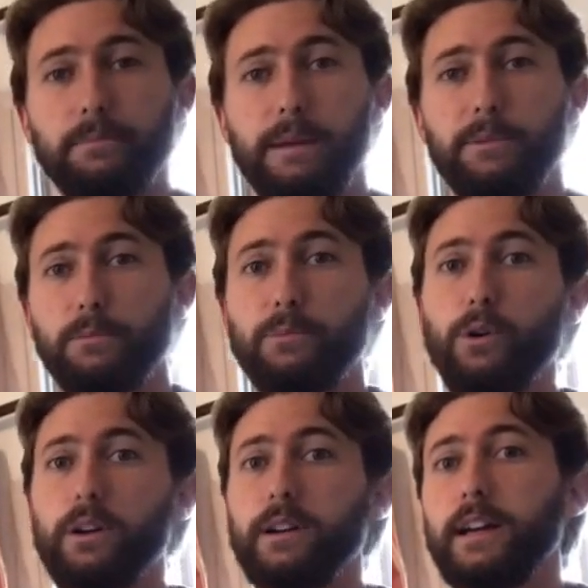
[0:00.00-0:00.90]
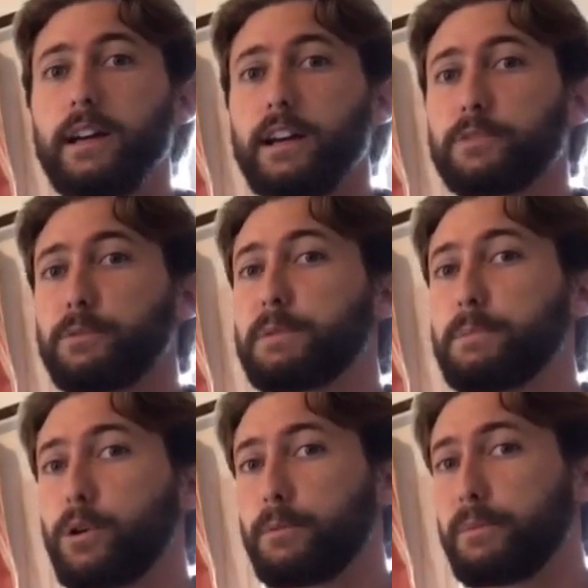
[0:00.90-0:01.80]
Maybe you were supposed to be
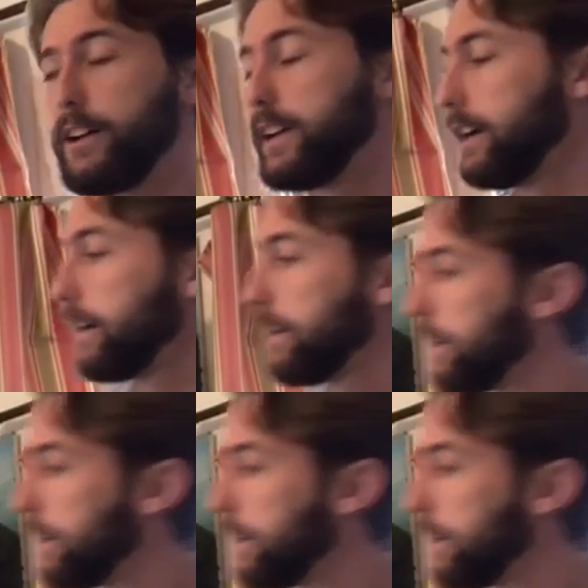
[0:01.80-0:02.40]
born brown hair,